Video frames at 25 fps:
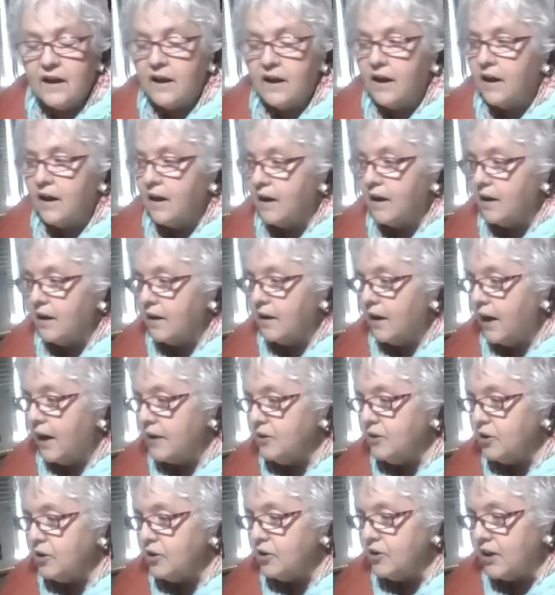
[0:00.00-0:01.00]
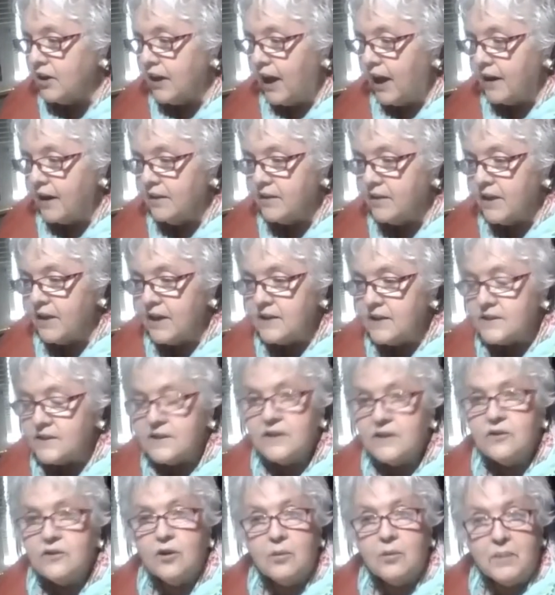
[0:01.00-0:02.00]
I learned a lot of things that
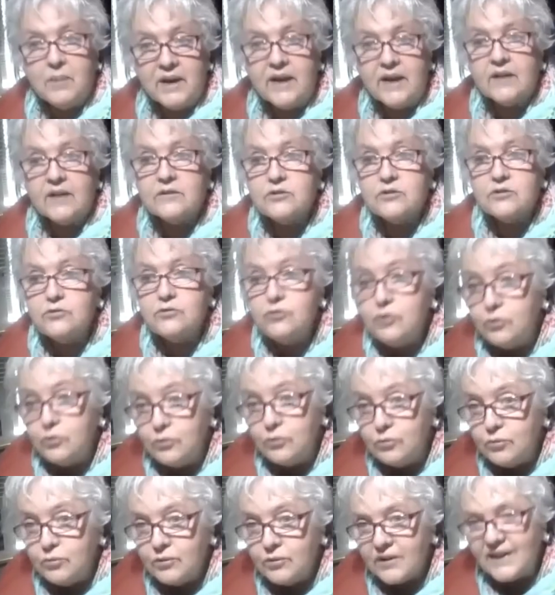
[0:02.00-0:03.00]
nobody else knew.